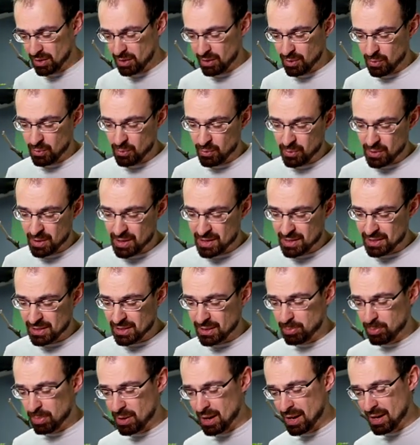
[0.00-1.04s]
the
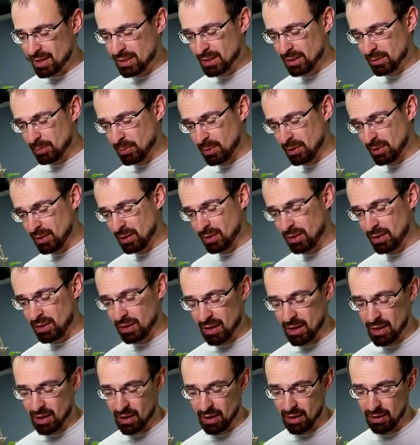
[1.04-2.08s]
worst possible
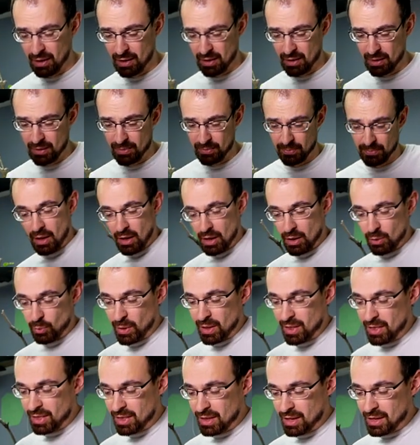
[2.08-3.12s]
thing. And
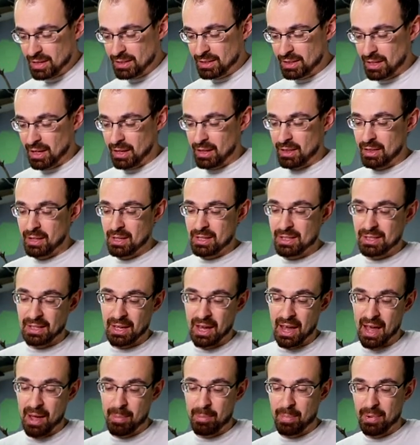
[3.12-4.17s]
when things like this
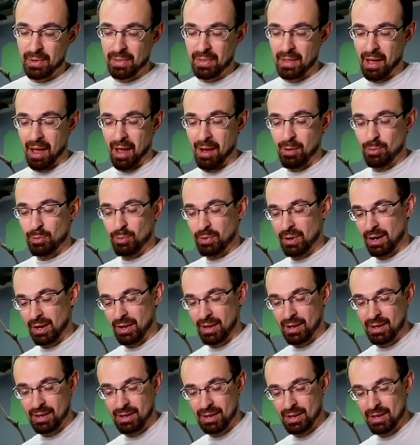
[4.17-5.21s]
happen, I
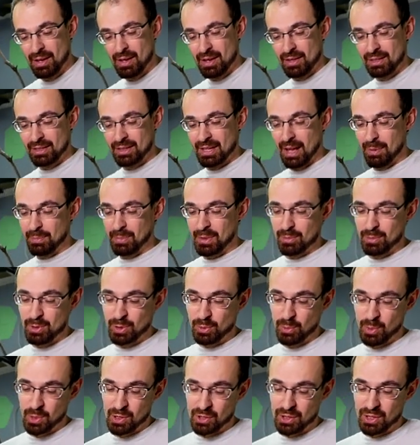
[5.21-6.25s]
really
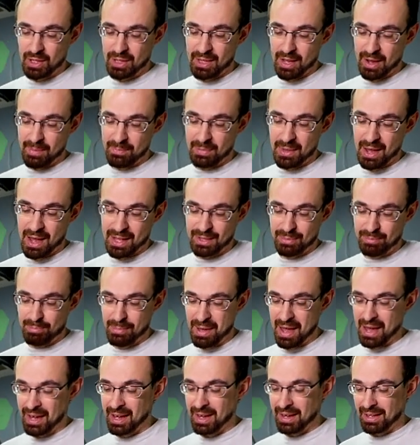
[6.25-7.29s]
sometimes wish that I'm not
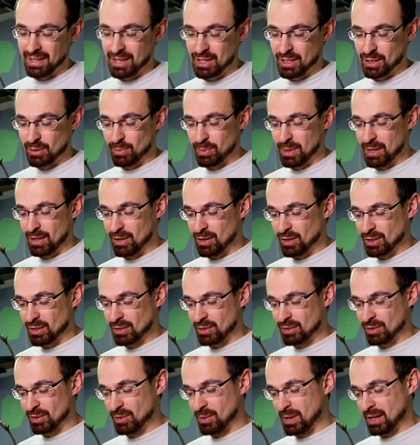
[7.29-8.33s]
making these videos,
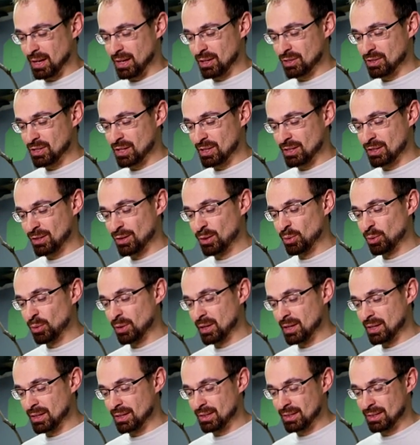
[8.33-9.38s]
so I could just do
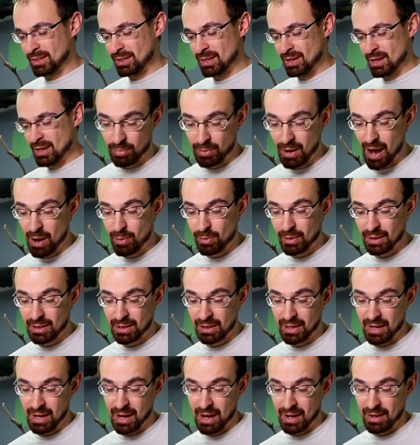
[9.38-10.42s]
this
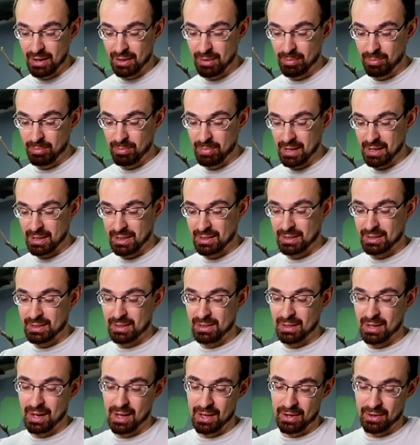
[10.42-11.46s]
privately and in
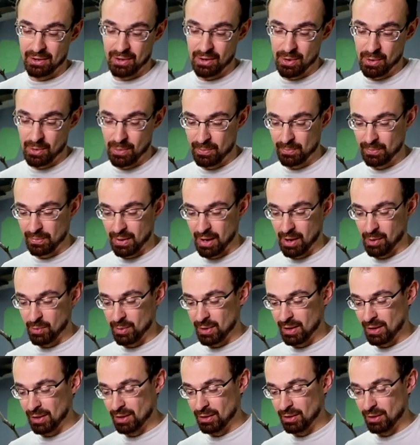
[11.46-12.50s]
peace. I don't know, I
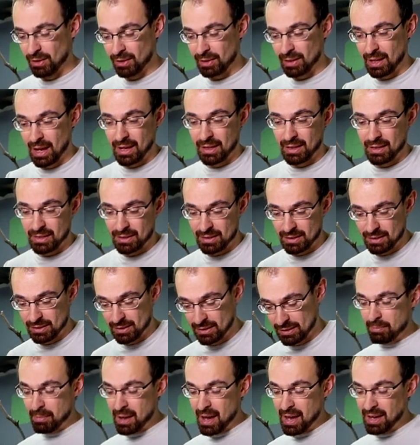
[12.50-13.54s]
really don't like
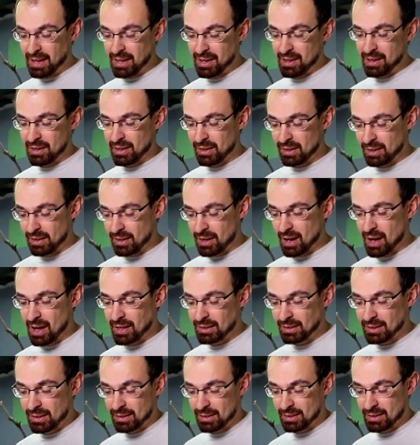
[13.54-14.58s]
this. Making a
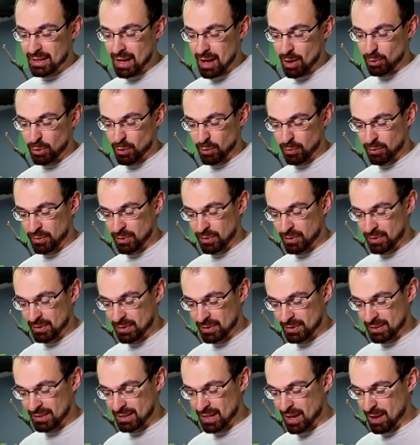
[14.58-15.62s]
content out of
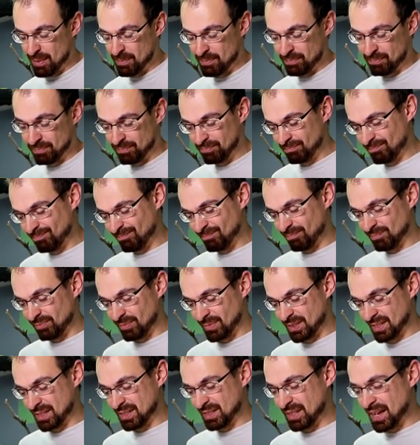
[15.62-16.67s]
some
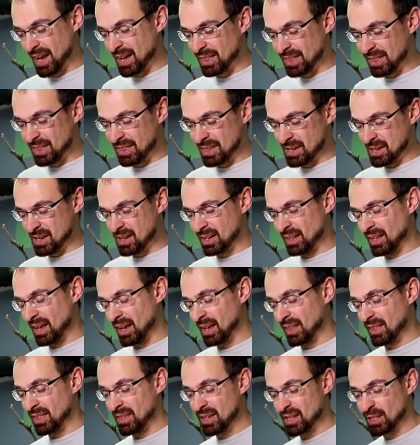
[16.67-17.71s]
sad thing like